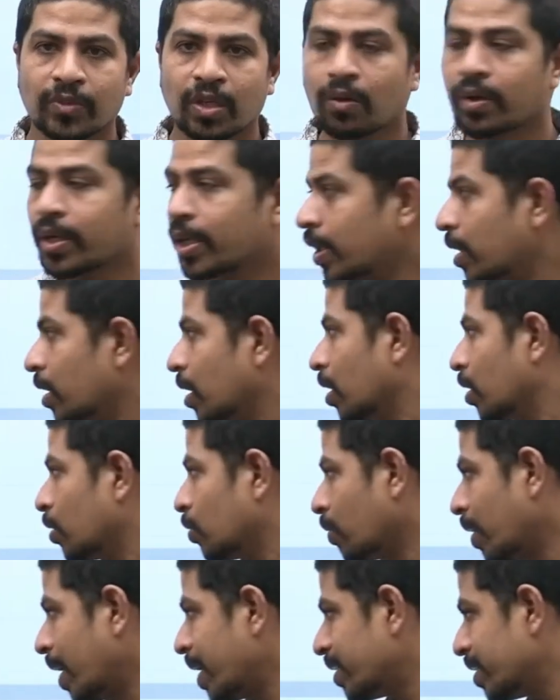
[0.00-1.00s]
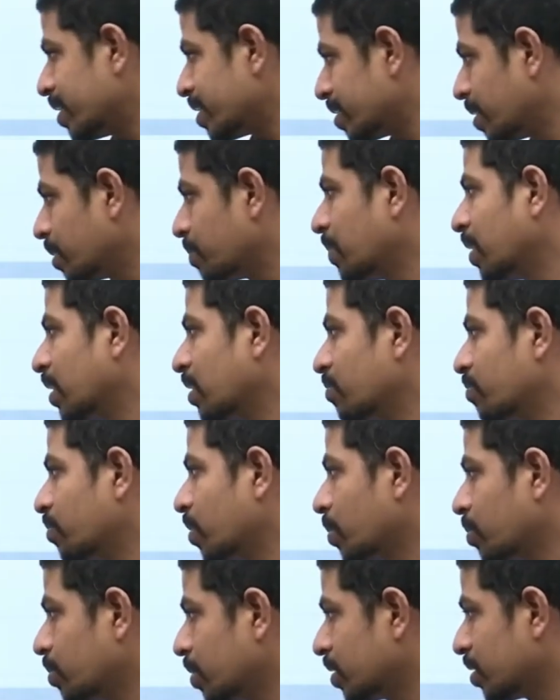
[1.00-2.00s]
okay to write this statement of
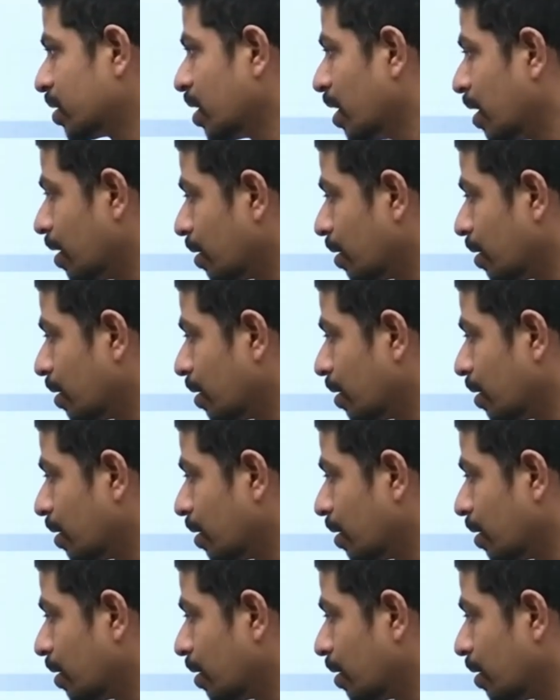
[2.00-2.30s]
purpose.